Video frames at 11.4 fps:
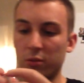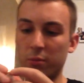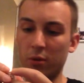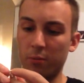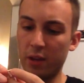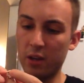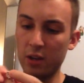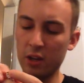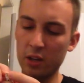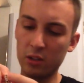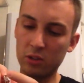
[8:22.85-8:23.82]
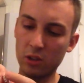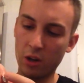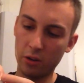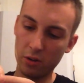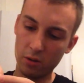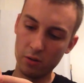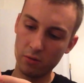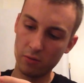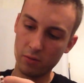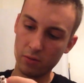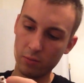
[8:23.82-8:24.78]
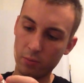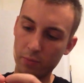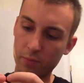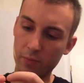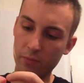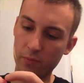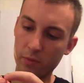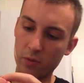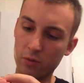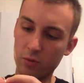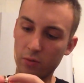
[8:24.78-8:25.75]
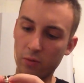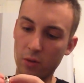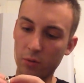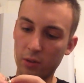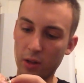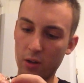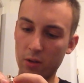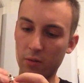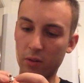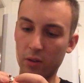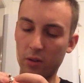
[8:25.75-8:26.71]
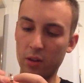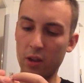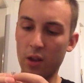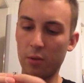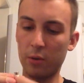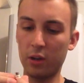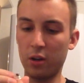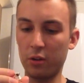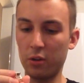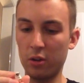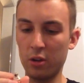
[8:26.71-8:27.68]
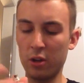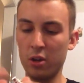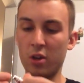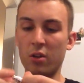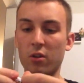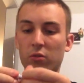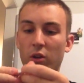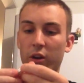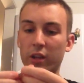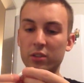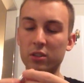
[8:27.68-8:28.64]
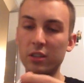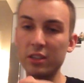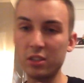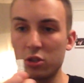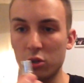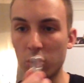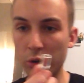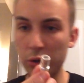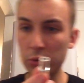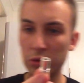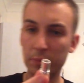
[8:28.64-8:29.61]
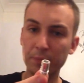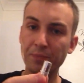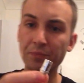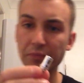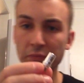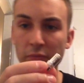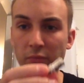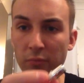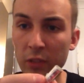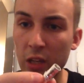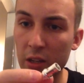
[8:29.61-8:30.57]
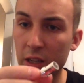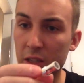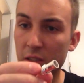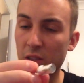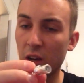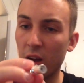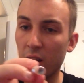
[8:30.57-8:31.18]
the bottom there. So let's just fold that over. There we go. Right then, so this is your coils. It's